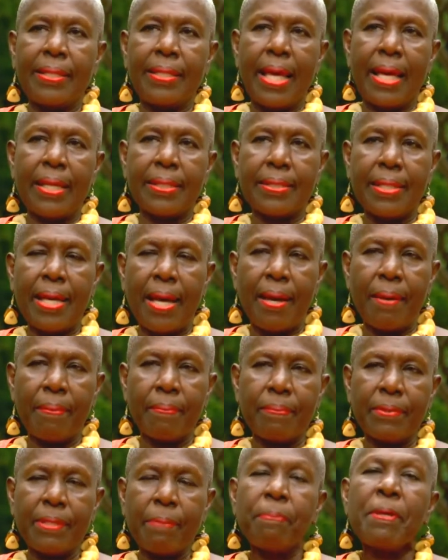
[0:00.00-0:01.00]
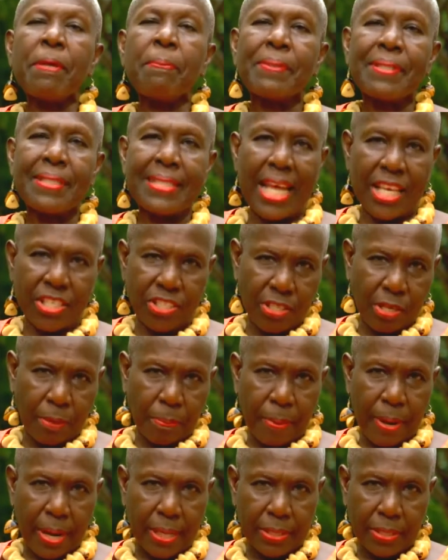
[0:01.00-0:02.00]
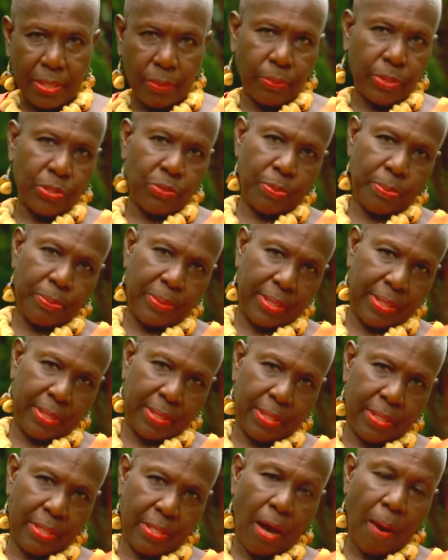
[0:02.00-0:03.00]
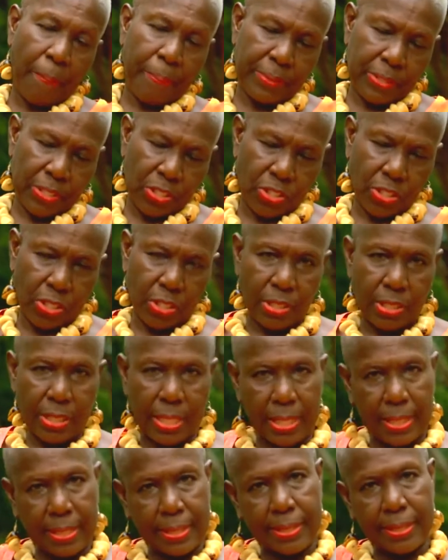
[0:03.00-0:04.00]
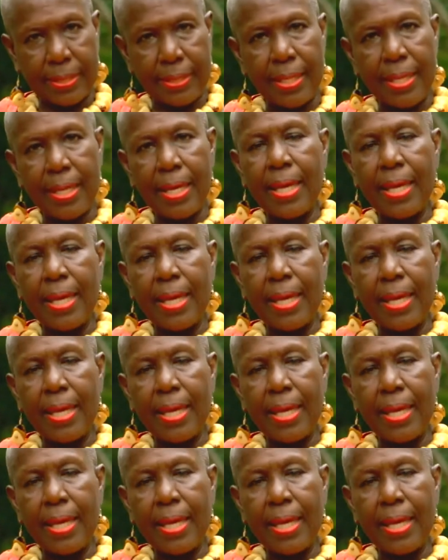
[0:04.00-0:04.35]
that the People's National Party, which would be the opposition to his,